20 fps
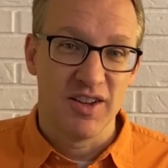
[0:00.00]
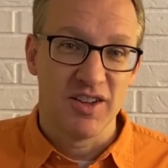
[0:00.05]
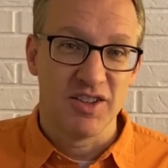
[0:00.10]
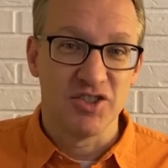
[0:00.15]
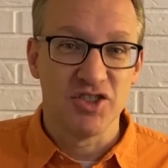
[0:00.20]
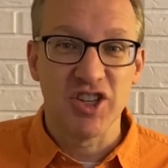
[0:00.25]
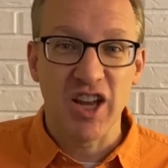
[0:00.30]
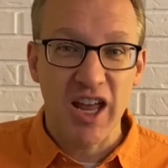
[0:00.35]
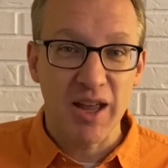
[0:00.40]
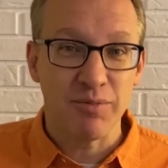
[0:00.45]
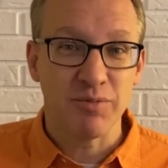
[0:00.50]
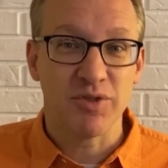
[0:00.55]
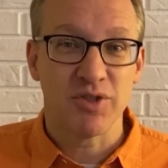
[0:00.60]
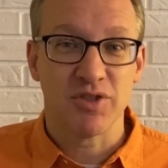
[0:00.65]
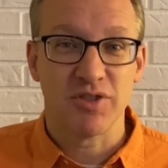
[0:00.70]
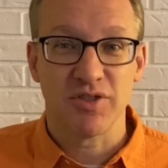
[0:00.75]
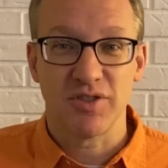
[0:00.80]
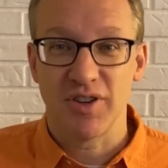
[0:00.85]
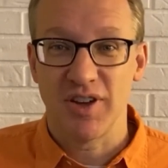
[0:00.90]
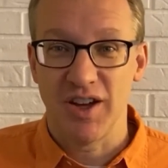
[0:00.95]

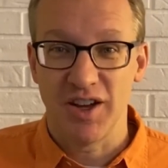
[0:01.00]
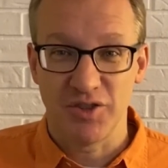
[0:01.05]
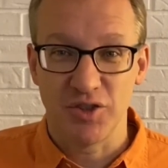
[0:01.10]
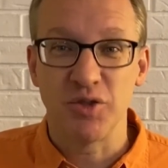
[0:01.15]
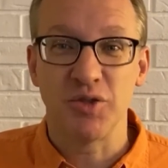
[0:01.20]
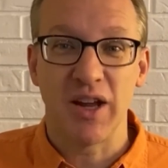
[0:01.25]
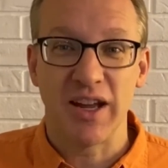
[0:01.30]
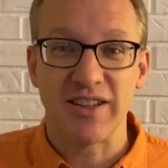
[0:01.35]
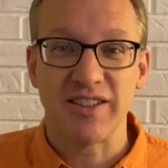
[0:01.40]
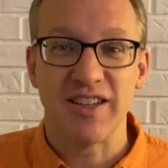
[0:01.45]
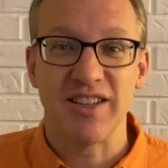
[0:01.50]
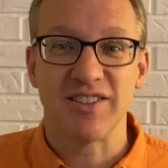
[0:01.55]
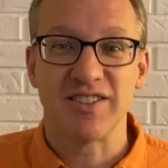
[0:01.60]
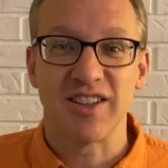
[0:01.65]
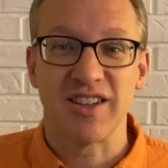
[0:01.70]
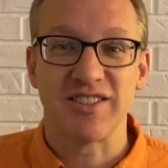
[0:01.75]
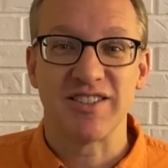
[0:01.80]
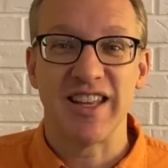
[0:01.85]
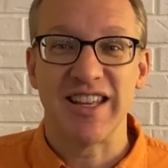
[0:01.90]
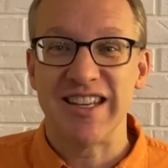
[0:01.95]
James uh, 2.19
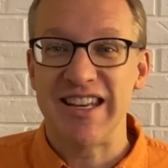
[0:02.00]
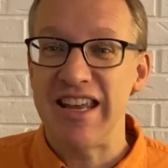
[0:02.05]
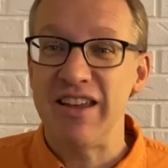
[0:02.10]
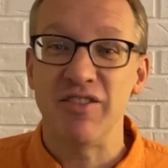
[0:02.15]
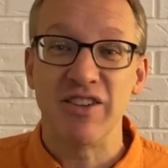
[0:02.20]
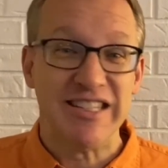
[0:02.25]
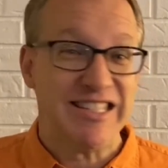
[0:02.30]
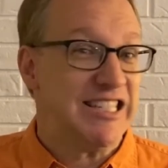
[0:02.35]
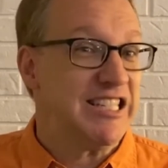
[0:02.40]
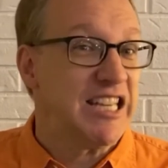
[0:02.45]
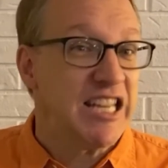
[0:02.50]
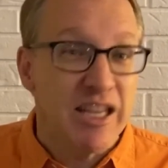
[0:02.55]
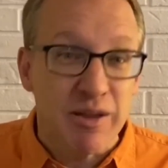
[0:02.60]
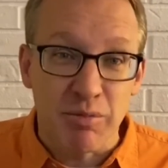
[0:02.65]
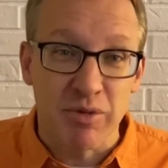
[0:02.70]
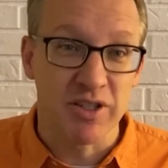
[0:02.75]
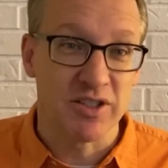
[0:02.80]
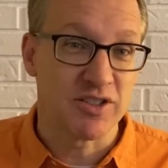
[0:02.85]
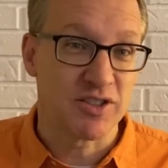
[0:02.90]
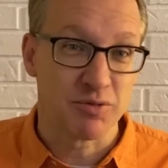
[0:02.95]
says that even
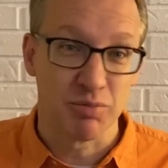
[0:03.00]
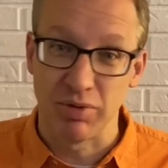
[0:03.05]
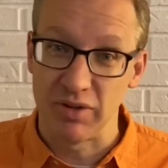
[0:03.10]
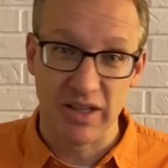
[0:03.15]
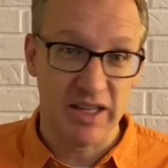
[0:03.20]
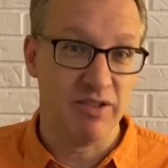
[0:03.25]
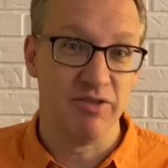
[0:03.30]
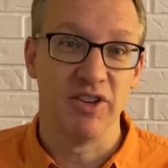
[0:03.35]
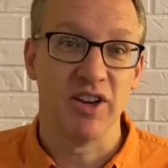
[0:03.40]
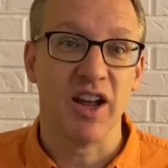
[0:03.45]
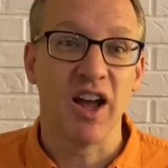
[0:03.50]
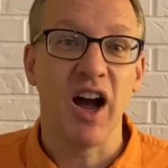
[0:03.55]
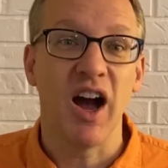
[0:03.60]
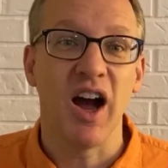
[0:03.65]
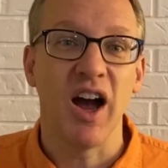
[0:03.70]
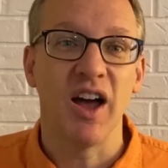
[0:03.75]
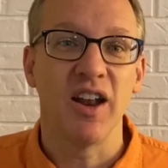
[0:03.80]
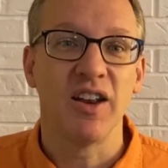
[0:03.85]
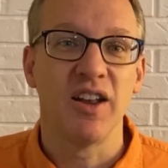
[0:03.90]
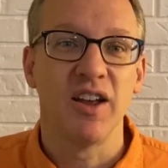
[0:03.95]
demons believe in
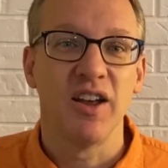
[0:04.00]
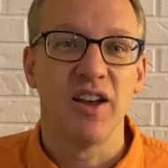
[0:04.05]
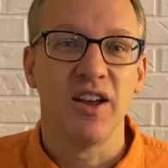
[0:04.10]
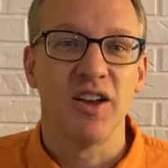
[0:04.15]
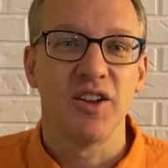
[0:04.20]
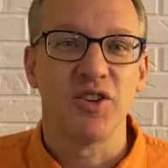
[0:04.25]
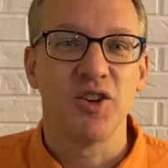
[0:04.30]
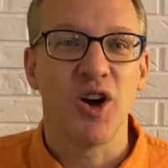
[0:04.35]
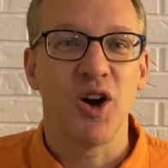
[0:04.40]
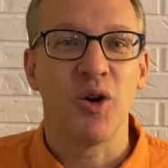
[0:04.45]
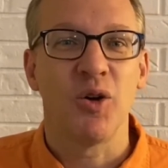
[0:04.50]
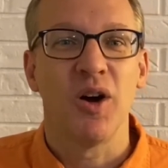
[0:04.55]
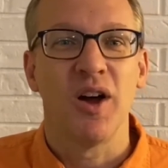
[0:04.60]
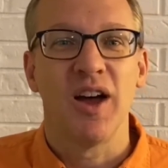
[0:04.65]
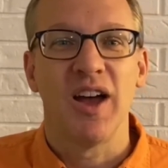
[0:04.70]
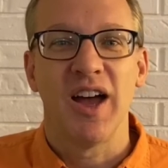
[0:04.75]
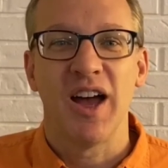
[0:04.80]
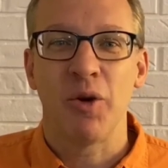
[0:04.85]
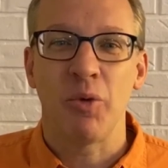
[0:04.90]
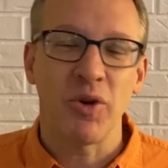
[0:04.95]
God no,
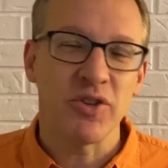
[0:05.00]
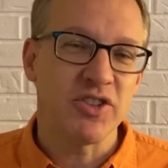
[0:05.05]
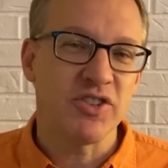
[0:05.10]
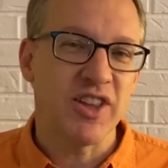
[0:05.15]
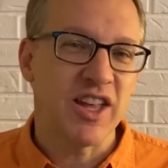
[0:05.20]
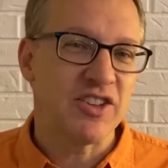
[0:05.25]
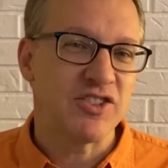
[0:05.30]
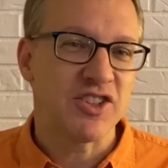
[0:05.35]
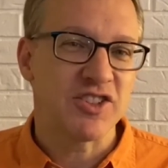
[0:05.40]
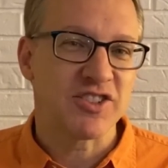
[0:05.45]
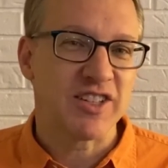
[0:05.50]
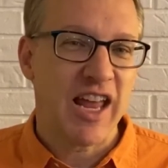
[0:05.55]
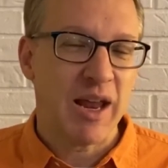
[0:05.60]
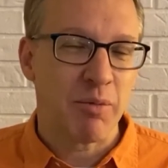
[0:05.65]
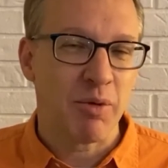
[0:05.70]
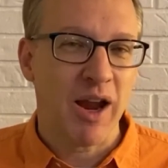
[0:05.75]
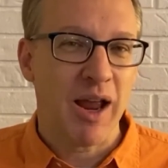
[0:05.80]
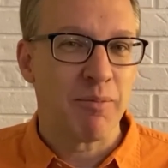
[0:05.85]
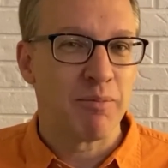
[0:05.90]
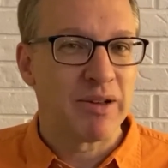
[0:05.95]
it wasn't that just
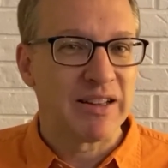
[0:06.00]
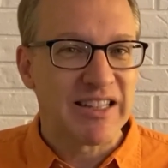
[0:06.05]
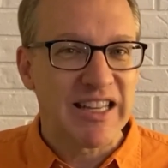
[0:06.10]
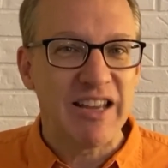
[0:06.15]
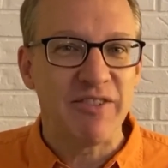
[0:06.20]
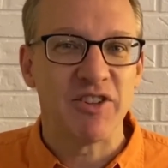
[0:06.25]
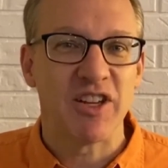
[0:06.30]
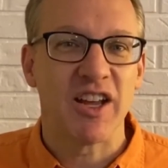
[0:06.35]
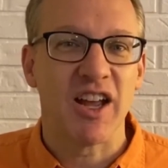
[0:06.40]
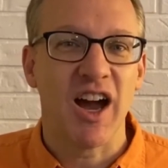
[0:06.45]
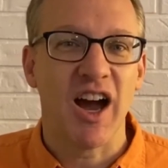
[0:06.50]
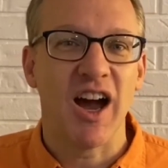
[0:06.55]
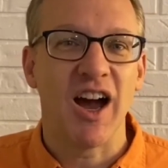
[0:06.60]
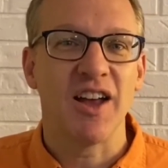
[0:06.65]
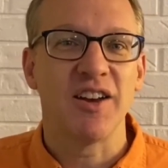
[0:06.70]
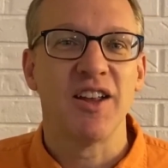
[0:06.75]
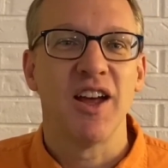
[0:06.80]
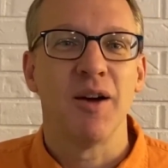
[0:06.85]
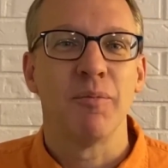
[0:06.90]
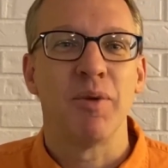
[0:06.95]
Abraham believed in God,
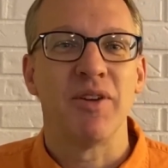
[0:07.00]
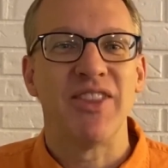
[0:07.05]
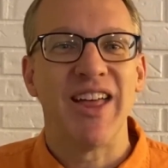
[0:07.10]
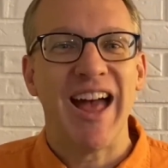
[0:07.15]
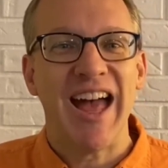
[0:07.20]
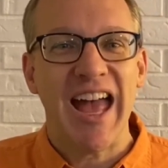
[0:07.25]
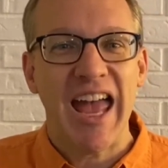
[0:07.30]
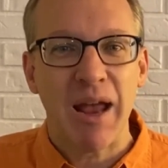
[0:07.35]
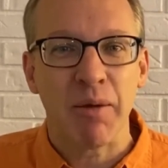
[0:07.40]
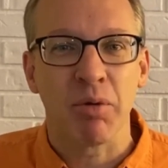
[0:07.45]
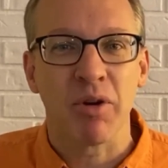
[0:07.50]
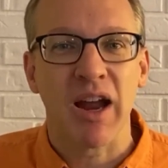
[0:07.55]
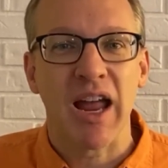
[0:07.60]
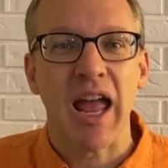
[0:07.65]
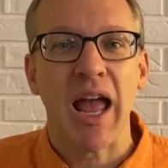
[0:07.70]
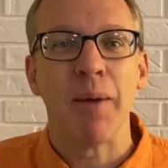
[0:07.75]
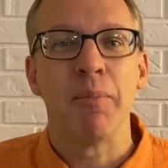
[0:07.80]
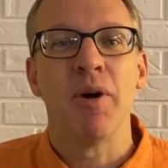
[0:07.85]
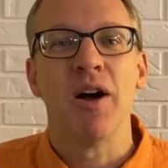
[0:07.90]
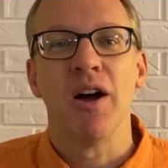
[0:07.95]
but that
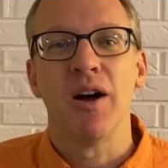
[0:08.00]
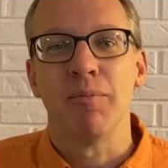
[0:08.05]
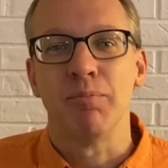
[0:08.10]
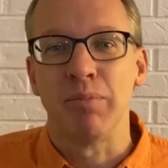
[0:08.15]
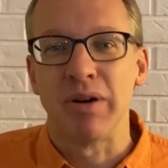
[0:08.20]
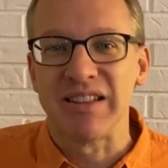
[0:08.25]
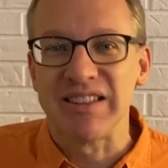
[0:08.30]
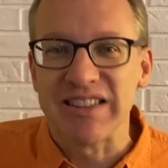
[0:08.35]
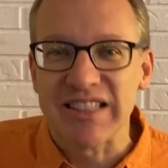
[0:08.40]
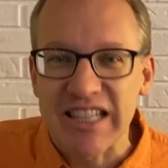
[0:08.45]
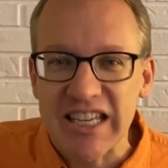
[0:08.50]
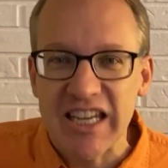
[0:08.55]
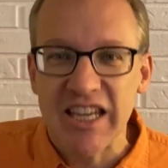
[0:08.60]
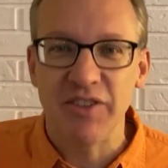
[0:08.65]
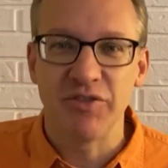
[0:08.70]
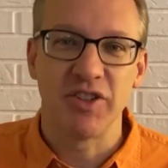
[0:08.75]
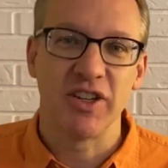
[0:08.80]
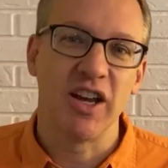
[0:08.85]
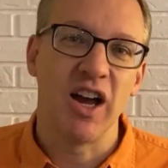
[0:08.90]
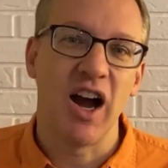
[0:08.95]
Abraham
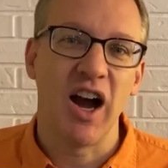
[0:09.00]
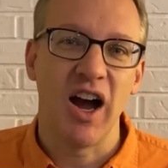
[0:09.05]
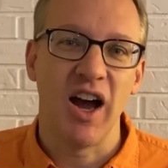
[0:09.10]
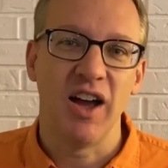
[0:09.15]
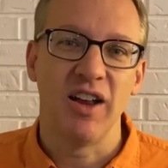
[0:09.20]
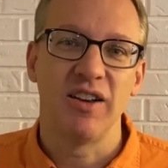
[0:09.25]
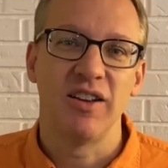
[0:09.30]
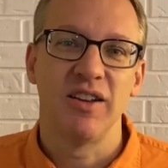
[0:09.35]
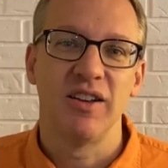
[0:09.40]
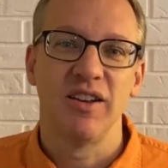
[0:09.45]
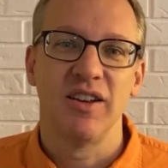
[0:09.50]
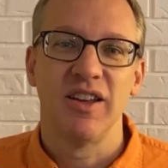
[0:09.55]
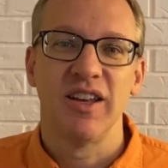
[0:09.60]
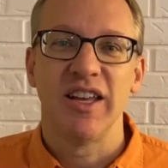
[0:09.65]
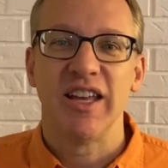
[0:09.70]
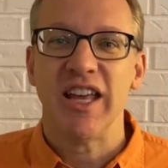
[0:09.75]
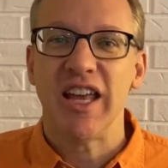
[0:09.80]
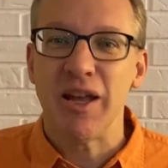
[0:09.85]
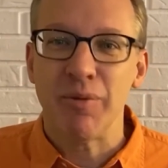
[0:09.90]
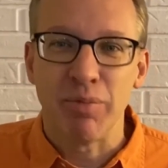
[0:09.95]
believed God.
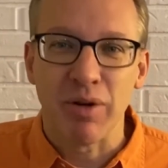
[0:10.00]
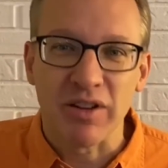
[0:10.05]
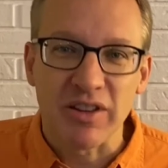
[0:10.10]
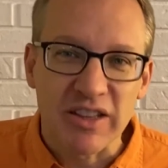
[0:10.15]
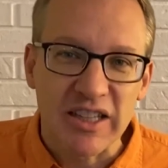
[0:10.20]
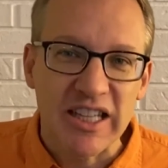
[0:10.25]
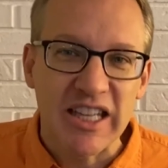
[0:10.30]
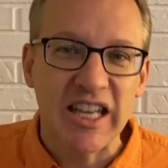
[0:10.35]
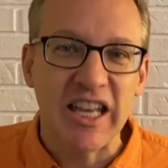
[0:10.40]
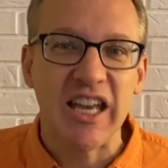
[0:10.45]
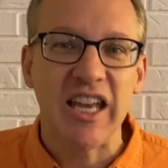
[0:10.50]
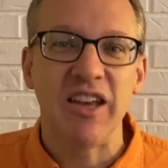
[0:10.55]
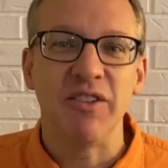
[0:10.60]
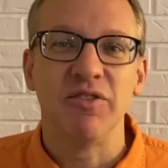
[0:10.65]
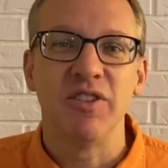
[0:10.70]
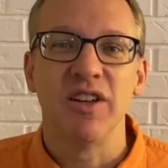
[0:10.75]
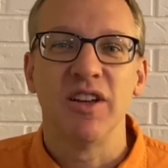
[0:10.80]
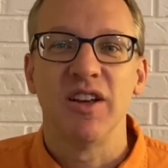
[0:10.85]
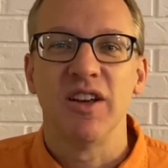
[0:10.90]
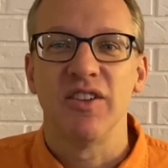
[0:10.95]
He believed
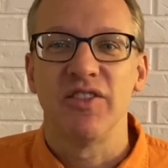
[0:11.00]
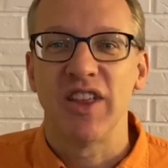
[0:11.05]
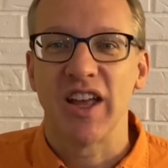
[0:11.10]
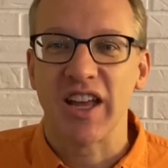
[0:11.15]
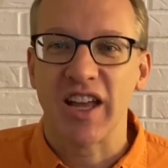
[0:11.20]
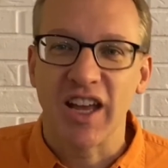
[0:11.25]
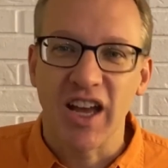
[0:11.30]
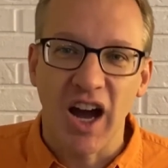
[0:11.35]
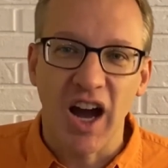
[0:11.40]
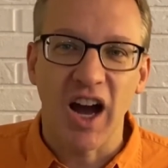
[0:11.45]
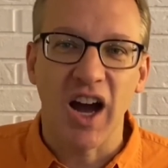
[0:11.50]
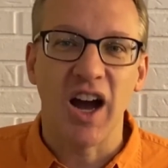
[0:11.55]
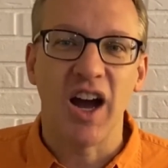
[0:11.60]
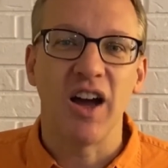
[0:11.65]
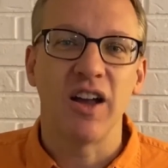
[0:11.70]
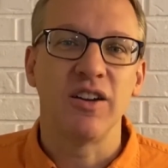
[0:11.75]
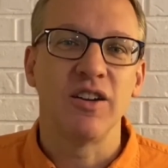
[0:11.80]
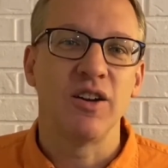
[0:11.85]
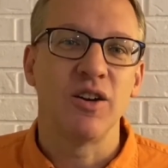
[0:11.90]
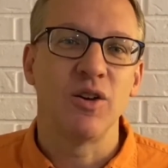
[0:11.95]
that
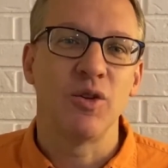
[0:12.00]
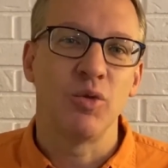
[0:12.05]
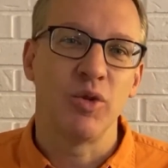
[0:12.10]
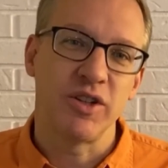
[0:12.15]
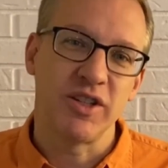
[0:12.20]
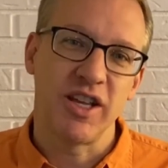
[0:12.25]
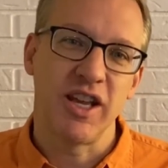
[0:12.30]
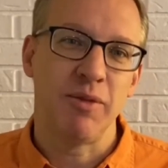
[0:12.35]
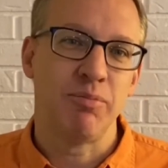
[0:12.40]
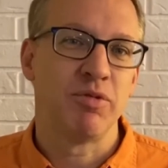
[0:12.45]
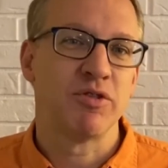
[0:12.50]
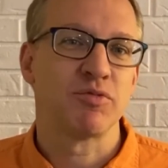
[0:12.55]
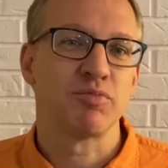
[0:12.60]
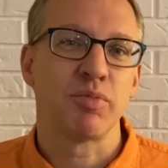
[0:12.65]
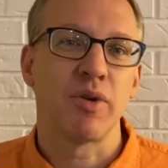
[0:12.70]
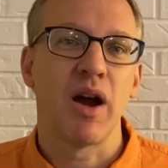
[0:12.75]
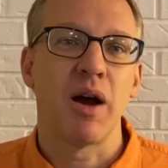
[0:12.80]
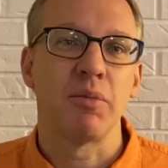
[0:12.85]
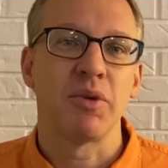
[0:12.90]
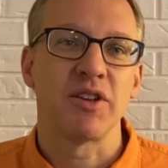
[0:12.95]
God would keep his
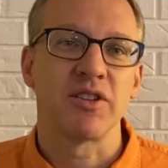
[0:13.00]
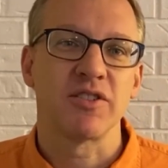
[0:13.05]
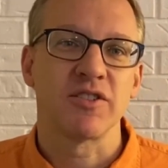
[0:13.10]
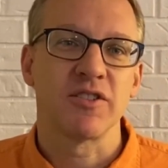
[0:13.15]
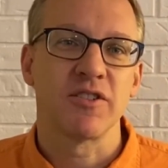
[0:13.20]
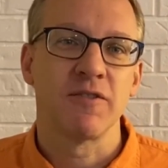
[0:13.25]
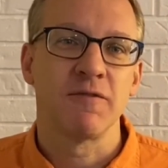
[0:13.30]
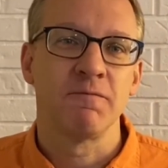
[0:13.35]
promise.